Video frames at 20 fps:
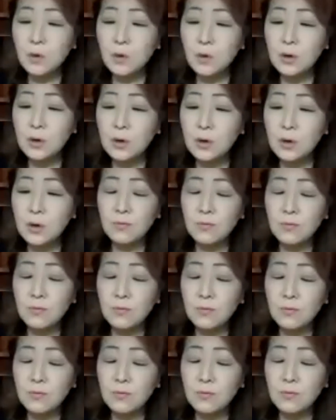
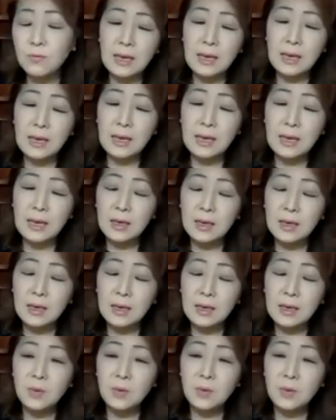for
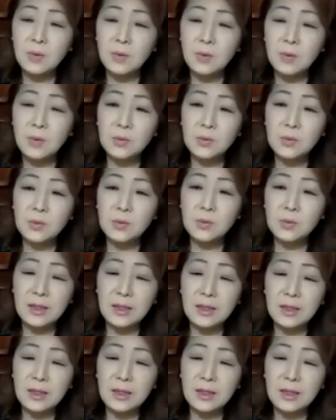he wanted to, I
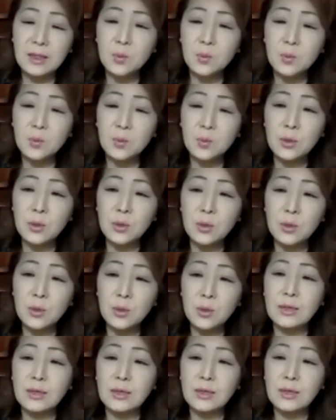think, warn
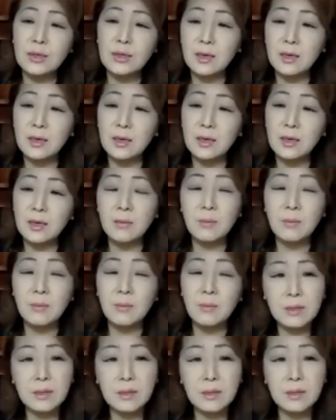the American
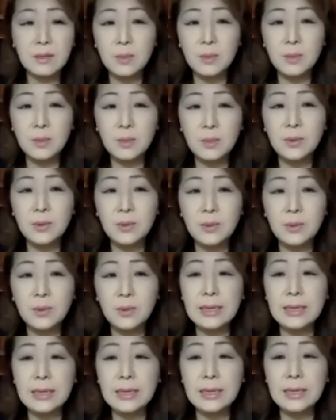people
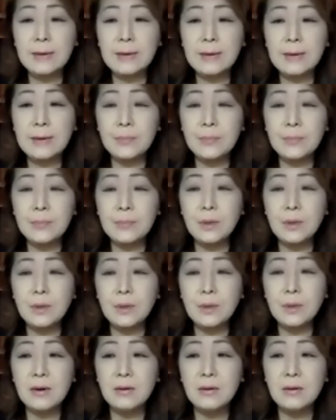about the
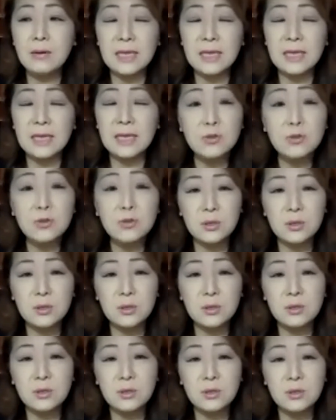dangers
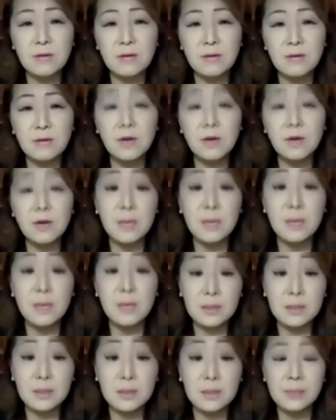of communism.
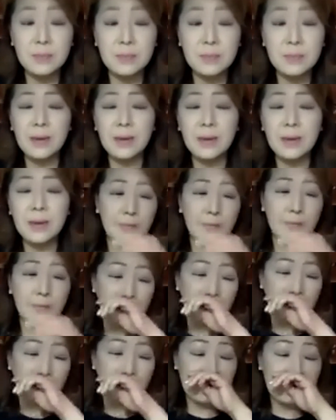
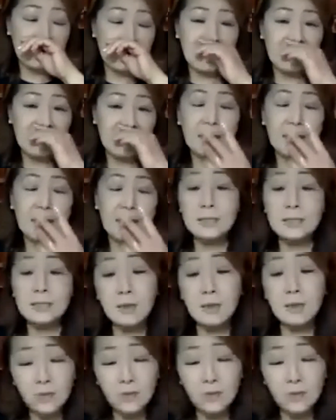He suffered